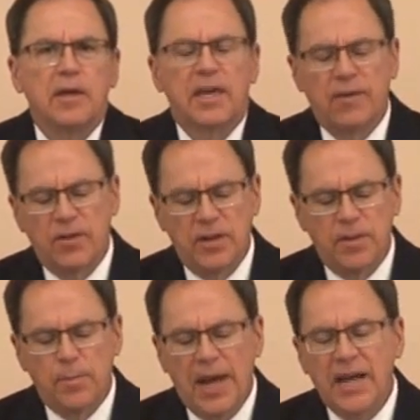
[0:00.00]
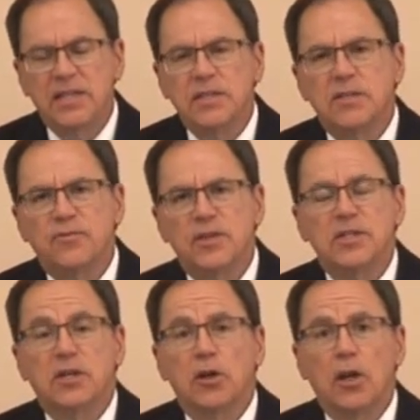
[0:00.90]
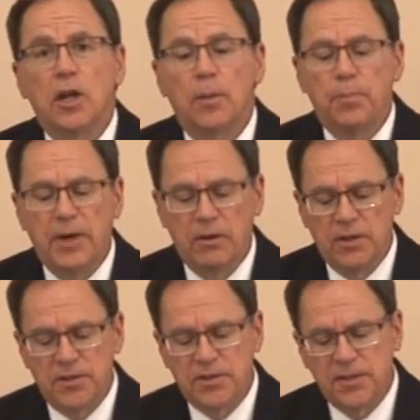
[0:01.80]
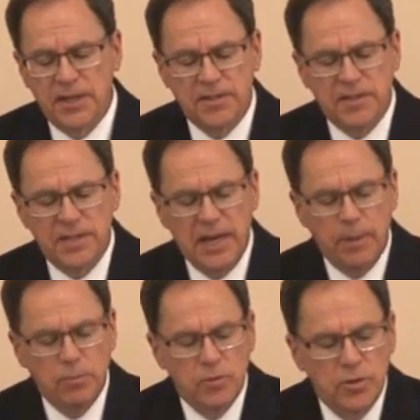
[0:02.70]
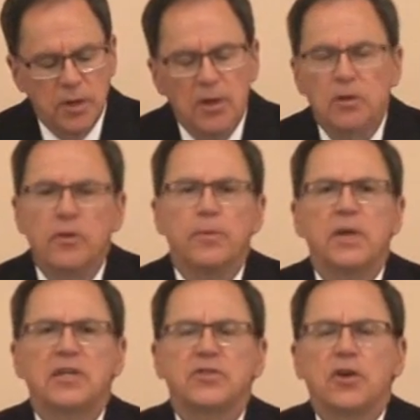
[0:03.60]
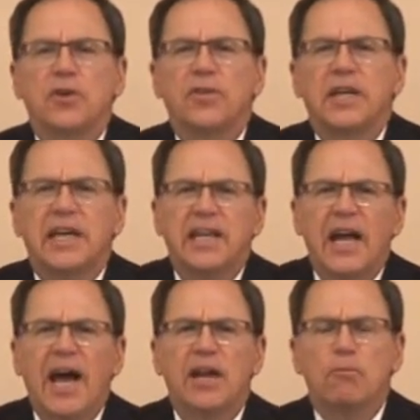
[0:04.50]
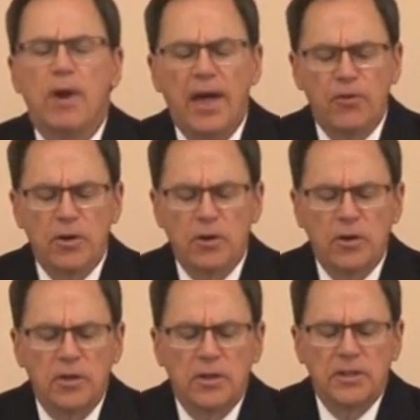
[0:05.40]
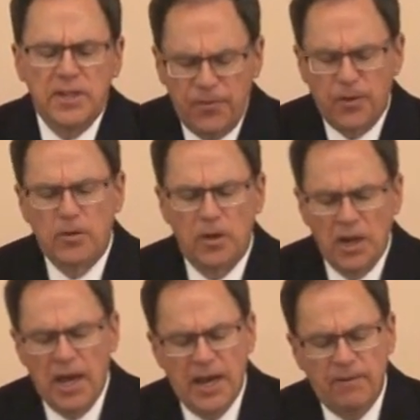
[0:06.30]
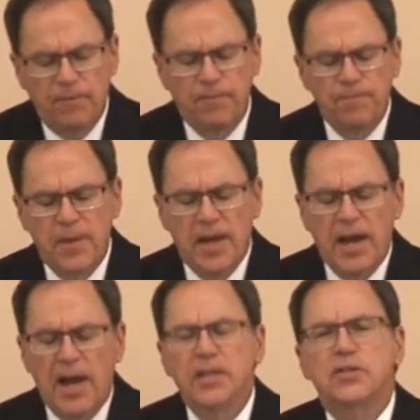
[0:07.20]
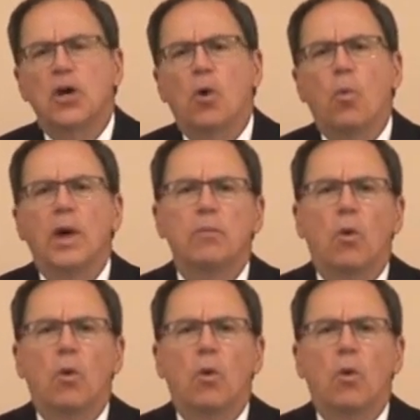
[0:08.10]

Given the man's physical appearance, it seemed to the minister that he had had a rather difficult life. And so one